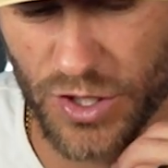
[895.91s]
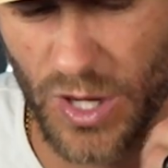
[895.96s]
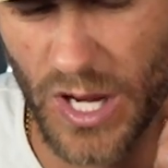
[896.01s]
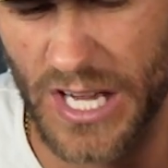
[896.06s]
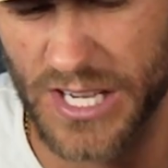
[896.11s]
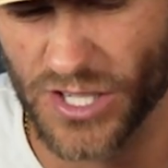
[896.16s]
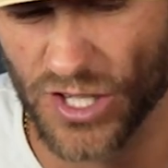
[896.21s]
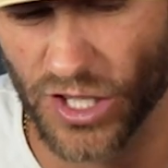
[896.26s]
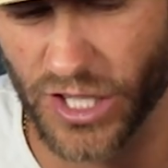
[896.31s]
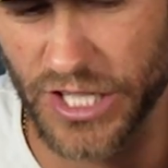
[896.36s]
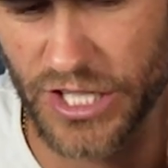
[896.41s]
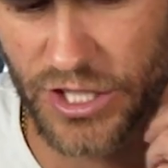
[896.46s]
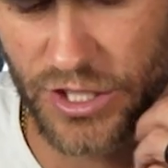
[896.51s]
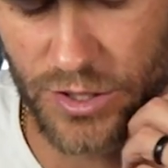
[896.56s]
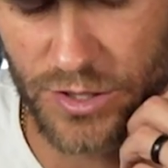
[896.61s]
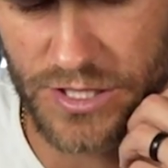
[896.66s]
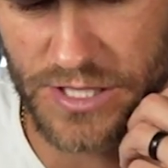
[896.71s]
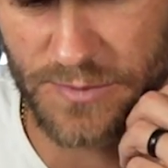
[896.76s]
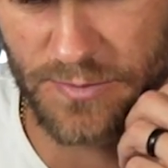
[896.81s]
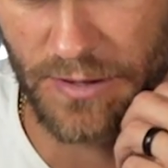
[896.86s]
guys are going to
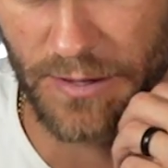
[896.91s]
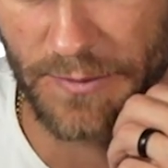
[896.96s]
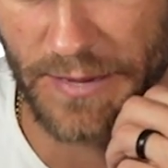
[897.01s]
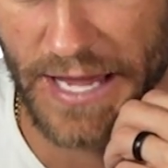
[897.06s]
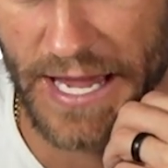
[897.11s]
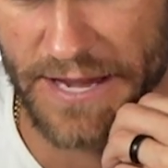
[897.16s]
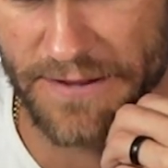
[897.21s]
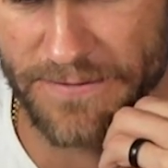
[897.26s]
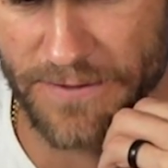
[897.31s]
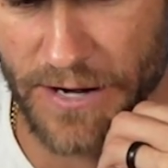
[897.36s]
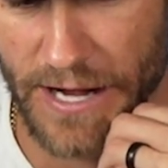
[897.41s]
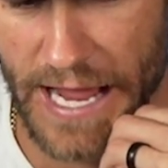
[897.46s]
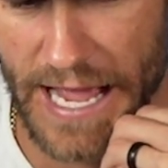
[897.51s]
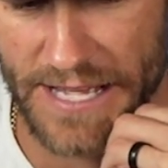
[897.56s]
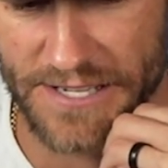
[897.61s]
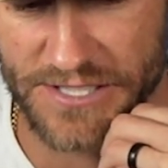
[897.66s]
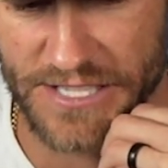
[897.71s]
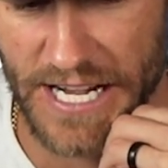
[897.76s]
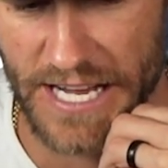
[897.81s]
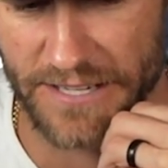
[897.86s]
use is probably hey for
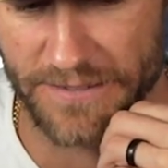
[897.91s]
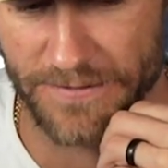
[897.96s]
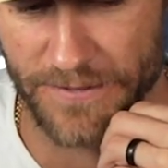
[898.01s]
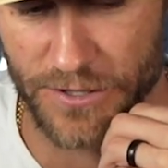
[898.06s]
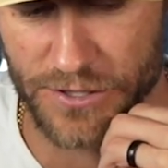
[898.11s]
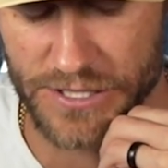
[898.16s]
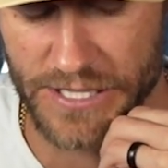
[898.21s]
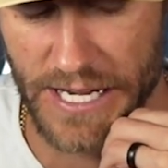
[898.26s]
hashtag first